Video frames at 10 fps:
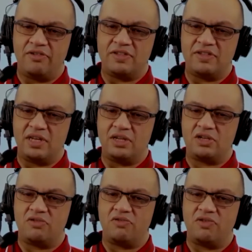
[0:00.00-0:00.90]
is an
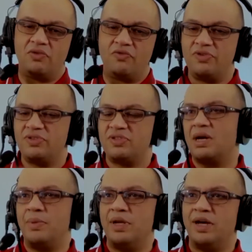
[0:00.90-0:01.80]
industry conference
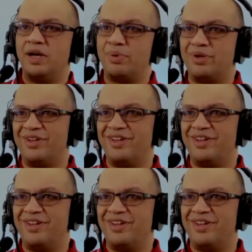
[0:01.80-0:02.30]
coming up.